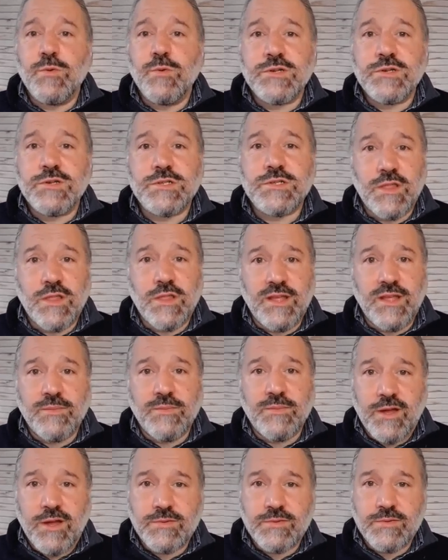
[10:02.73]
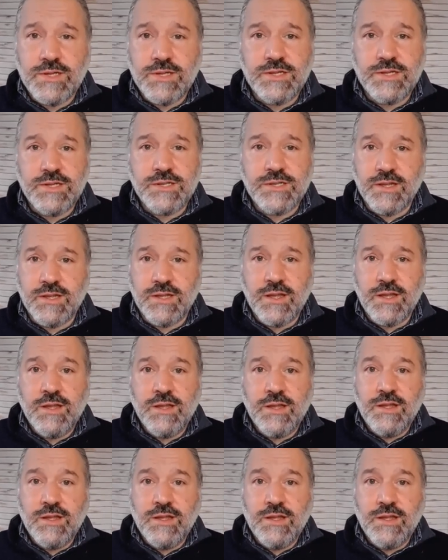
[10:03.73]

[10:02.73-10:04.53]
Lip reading: and worst thing about teaching